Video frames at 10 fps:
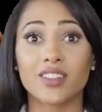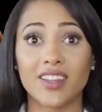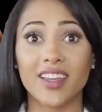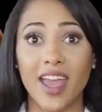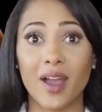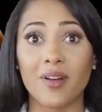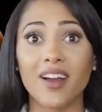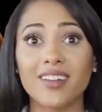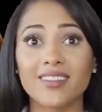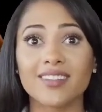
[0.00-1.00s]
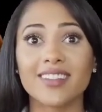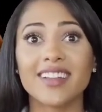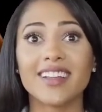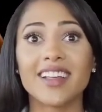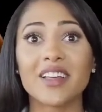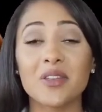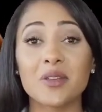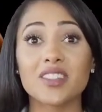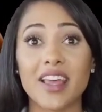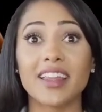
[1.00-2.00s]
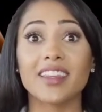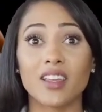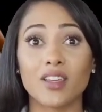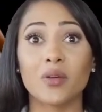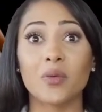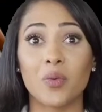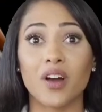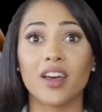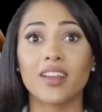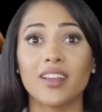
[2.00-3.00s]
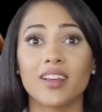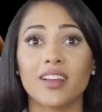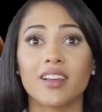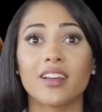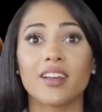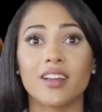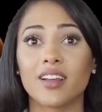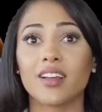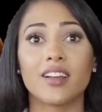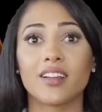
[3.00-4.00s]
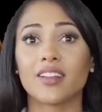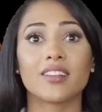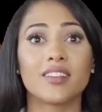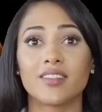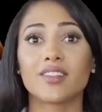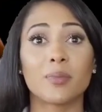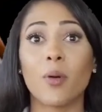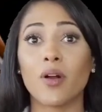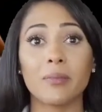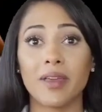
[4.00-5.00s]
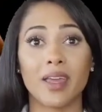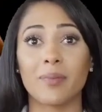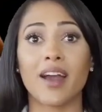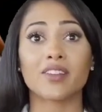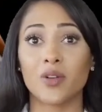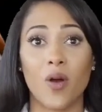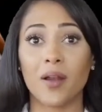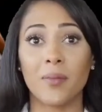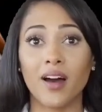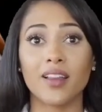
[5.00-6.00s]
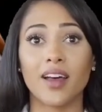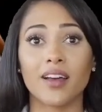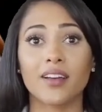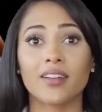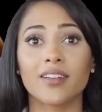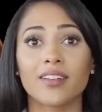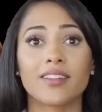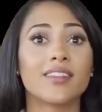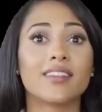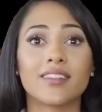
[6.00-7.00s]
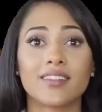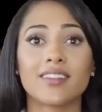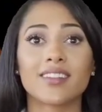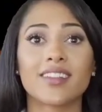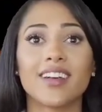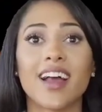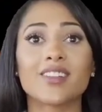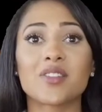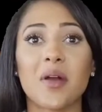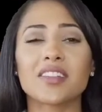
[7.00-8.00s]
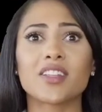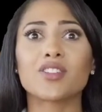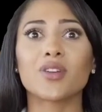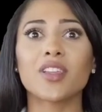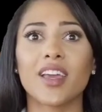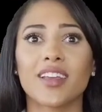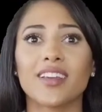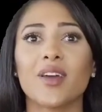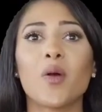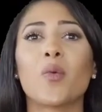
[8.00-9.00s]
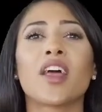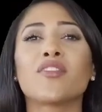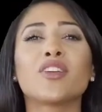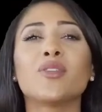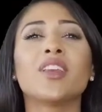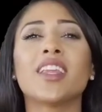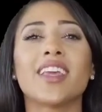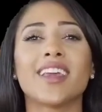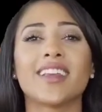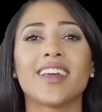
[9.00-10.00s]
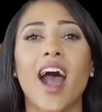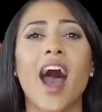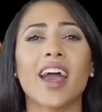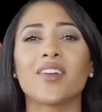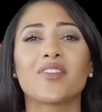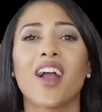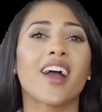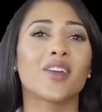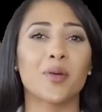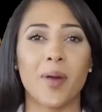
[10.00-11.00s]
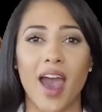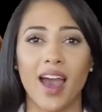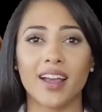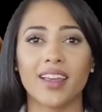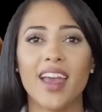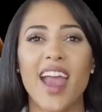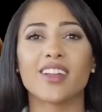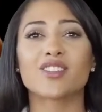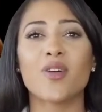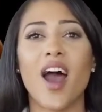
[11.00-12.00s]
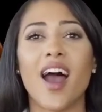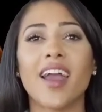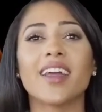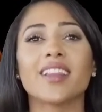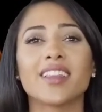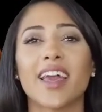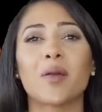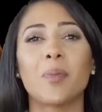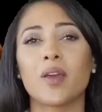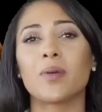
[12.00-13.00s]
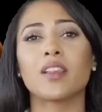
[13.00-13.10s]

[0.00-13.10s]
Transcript: After an hour, wipe off the mixture. Repeat regularly for better and fast results. Orange juice. Orange juice contains vitamin C, which is very helpful in reducing the darkness of skin and skin pigmentation.